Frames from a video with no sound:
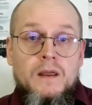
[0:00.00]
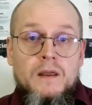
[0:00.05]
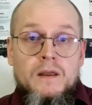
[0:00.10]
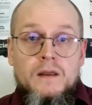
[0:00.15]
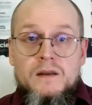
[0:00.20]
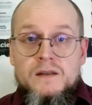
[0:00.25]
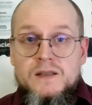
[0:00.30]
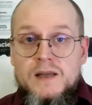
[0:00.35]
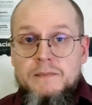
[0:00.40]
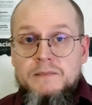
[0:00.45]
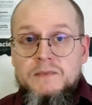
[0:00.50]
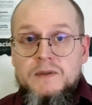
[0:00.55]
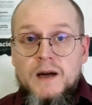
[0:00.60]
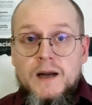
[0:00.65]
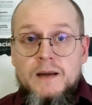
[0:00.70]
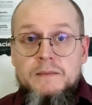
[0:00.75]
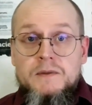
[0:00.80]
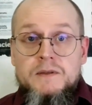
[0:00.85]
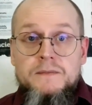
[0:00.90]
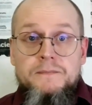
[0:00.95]

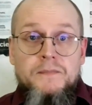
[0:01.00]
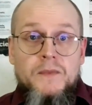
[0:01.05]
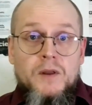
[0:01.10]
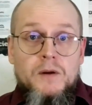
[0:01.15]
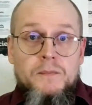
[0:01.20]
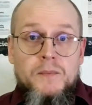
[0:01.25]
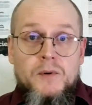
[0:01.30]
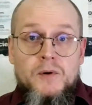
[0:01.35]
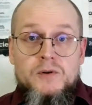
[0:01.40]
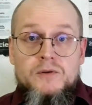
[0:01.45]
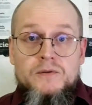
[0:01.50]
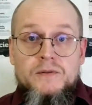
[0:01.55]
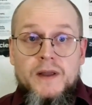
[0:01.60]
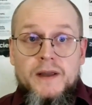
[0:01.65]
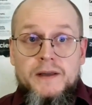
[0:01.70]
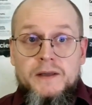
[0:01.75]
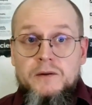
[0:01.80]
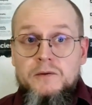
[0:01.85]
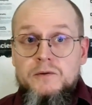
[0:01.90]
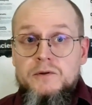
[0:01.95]
Sometimes a person
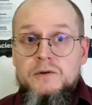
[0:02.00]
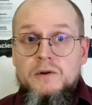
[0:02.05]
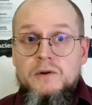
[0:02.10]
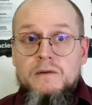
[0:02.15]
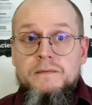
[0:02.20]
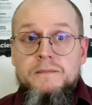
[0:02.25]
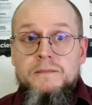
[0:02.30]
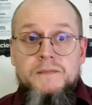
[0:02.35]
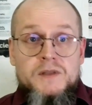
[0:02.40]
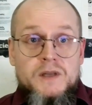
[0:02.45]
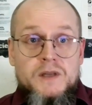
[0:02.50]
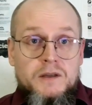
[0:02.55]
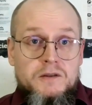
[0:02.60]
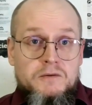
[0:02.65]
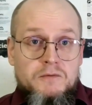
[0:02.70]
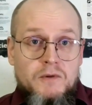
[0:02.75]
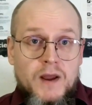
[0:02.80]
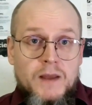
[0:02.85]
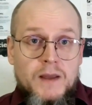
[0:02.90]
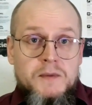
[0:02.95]
accused of such
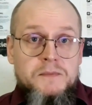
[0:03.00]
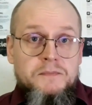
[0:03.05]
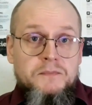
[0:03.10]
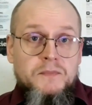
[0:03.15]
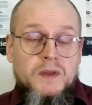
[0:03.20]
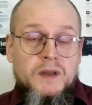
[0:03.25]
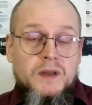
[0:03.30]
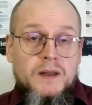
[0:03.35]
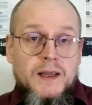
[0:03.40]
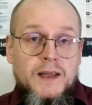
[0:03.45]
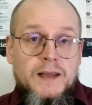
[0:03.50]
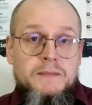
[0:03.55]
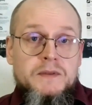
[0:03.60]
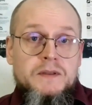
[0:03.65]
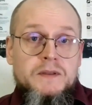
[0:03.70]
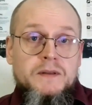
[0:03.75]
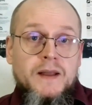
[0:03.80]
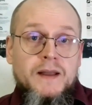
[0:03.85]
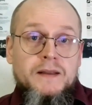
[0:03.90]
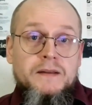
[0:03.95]
crimes claims
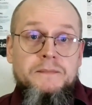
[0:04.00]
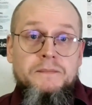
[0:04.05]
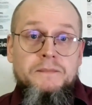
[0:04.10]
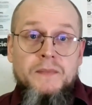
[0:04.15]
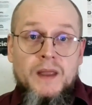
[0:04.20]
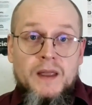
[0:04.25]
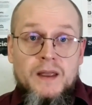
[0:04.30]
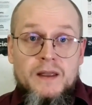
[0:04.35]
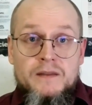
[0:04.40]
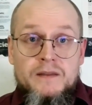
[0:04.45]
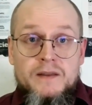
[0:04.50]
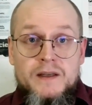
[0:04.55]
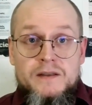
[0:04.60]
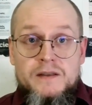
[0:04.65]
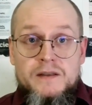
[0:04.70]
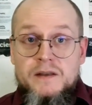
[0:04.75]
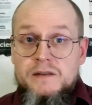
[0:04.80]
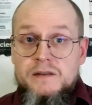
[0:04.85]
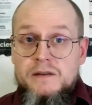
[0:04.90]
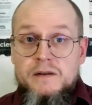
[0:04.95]
that this
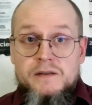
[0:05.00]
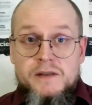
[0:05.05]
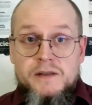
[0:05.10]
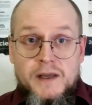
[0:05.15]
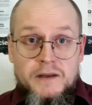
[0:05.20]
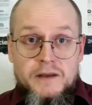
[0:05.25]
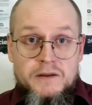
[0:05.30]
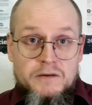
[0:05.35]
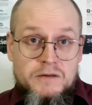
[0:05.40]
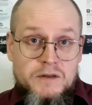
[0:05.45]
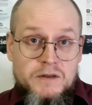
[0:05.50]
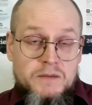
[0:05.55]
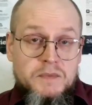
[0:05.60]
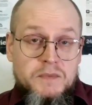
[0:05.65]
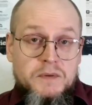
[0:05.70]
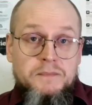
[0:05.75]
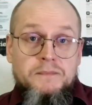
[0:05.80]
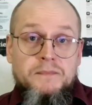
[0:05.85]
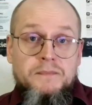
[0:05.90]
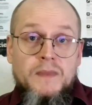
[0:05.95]
is censorship,
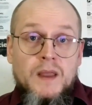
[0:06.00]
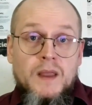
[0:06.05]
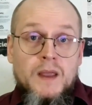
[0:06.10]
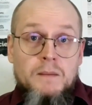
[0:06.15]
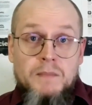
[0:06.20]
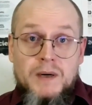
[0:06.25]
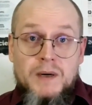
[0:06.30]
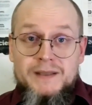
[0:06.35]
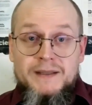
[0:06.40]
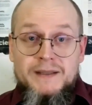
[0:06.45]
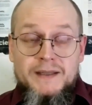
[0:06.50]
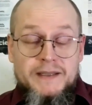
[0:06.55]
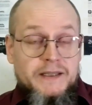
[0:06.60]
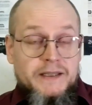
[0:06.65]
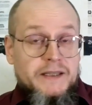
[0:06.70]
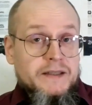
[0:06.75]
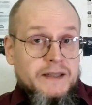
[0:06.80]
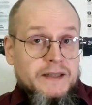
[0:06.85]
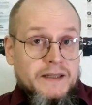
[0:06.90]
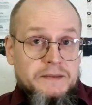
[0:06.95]
But it
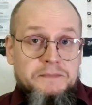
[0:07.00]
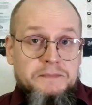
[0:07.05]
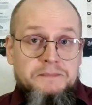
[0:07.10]
is not.